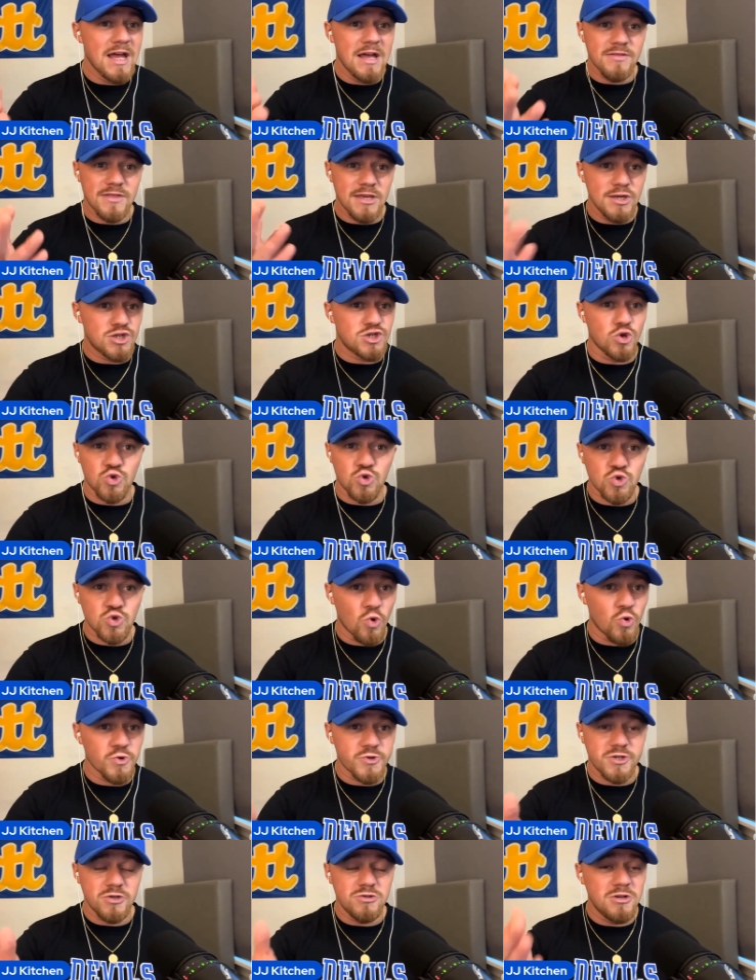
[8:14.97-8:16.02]
these two
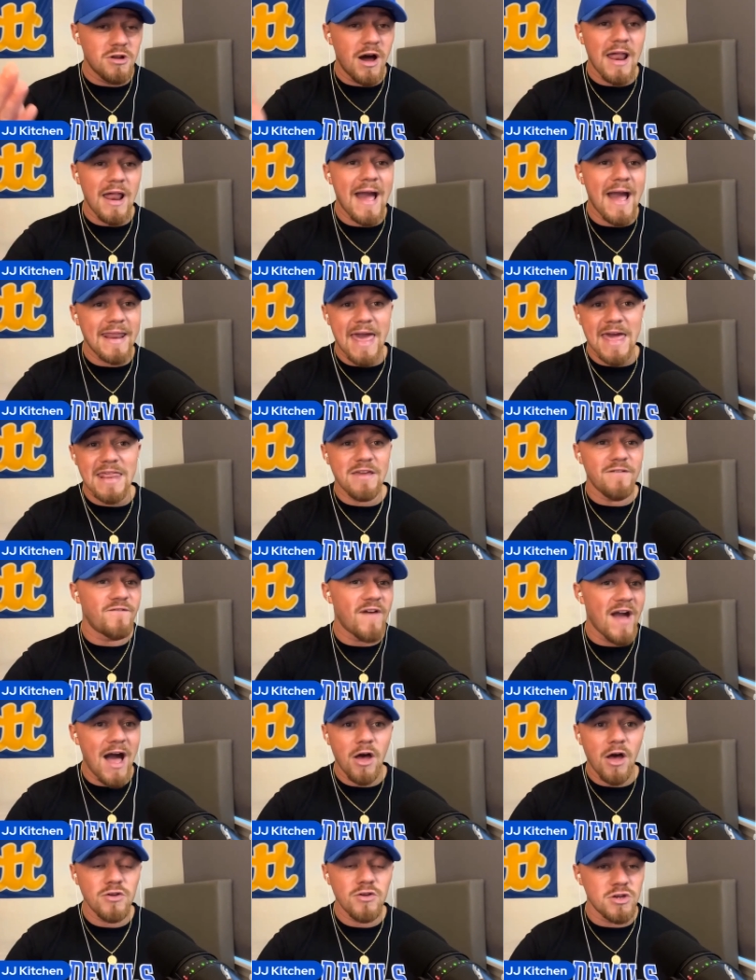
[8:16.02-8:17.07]
schools do not add any
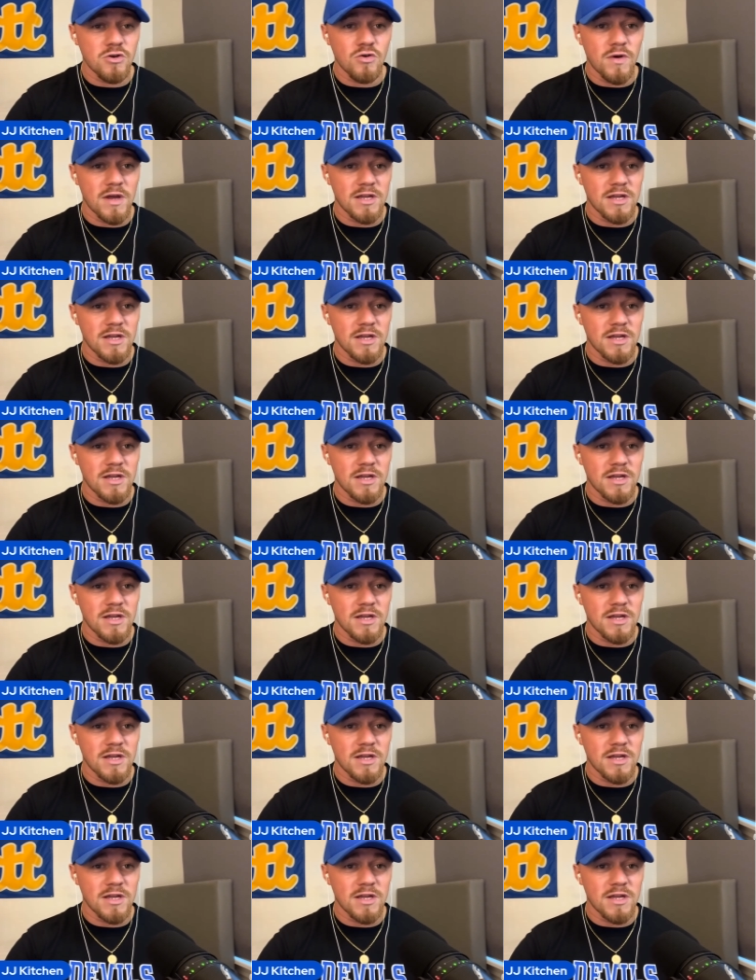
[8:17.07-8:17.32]
value